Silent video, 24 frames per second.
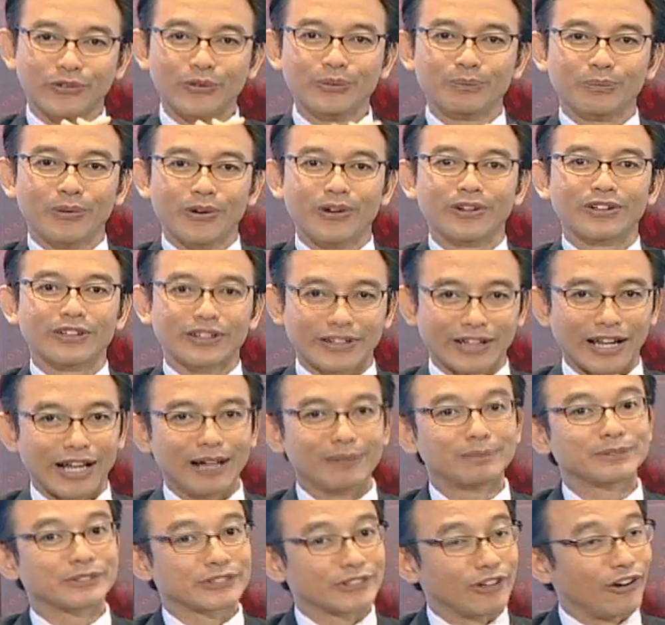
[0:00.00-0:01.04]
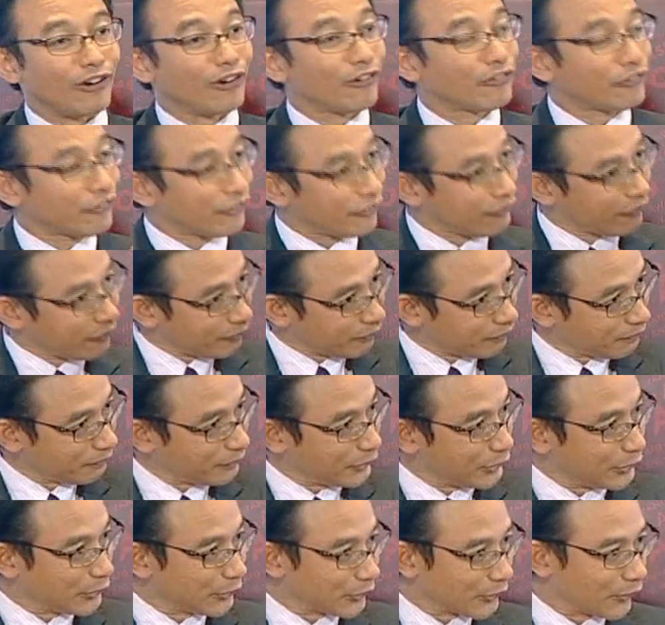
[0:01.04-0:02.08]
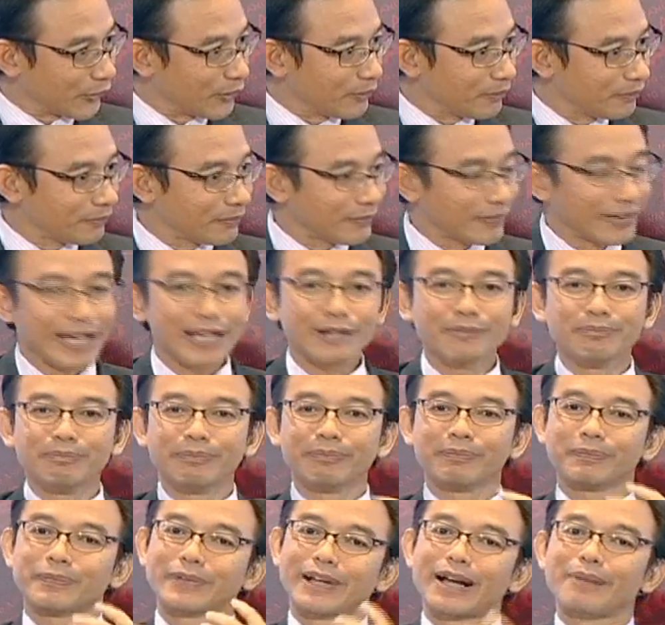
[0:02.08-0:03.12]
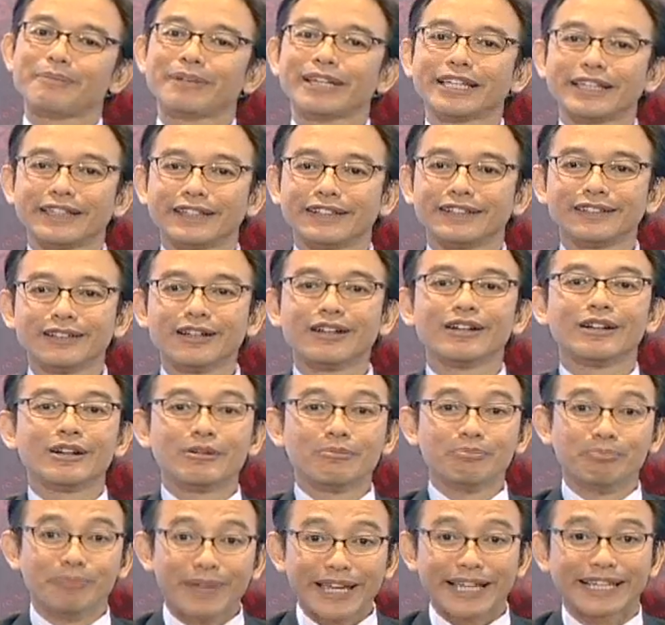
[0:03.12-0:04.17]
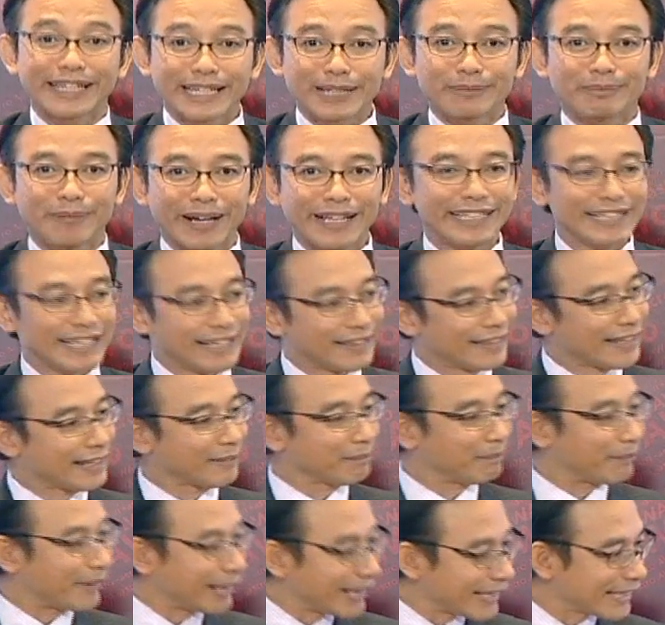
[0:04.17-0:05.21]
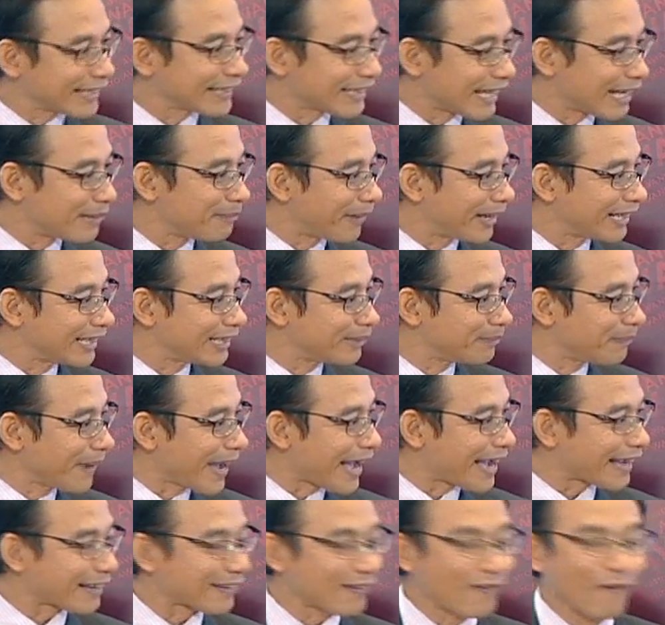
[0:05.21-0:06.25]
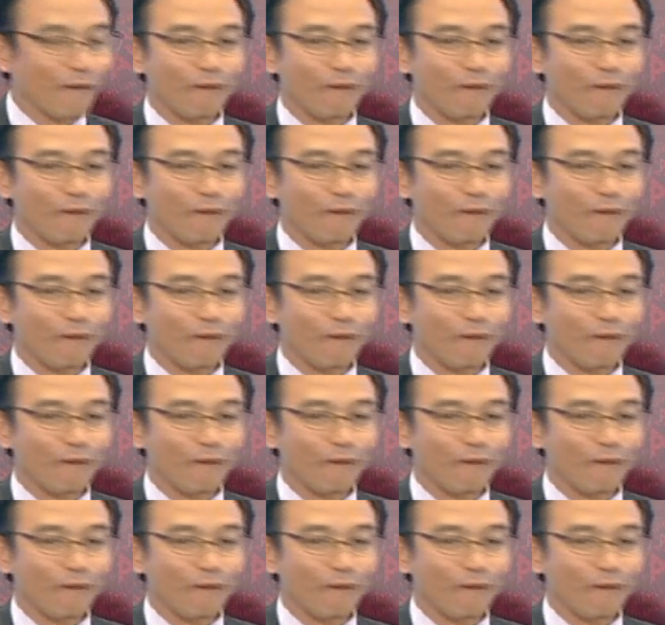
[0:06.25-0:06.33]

football clubs of Europe and coming here, making money and then bringing that money back.